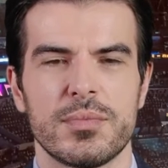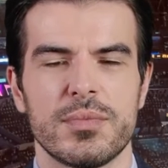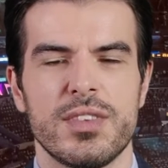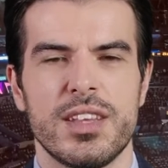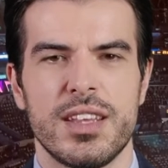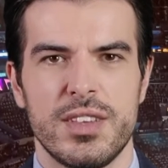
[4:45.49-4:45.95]

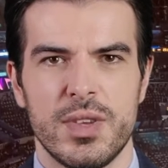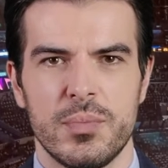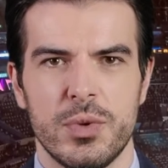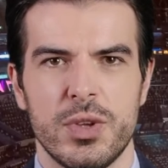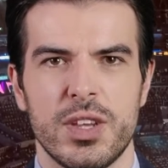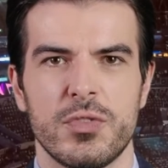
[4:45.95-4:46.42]
Since the
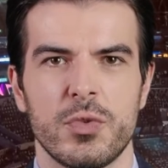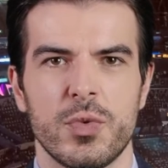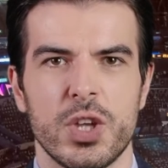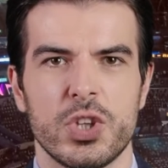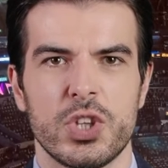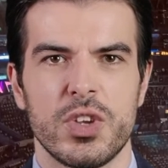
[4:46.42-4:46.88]

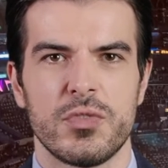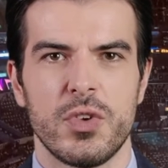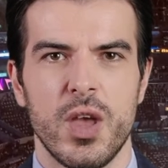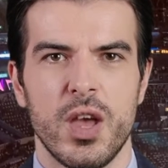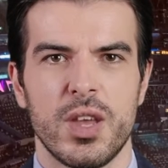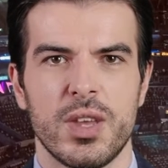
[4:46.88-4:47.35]
proliferation of
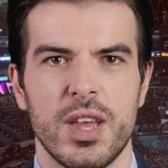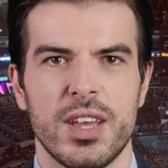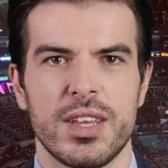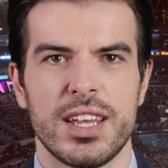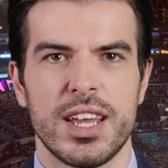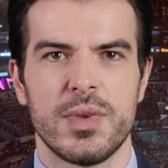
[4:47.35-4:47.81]

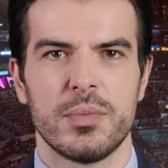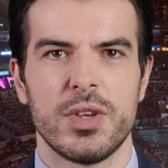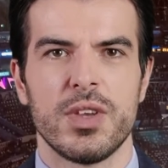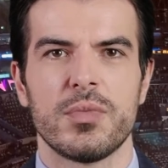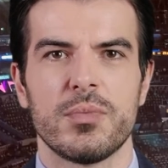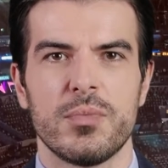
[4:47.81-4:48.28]
online
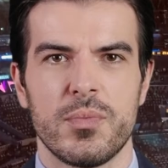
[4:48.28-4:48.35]
gambling,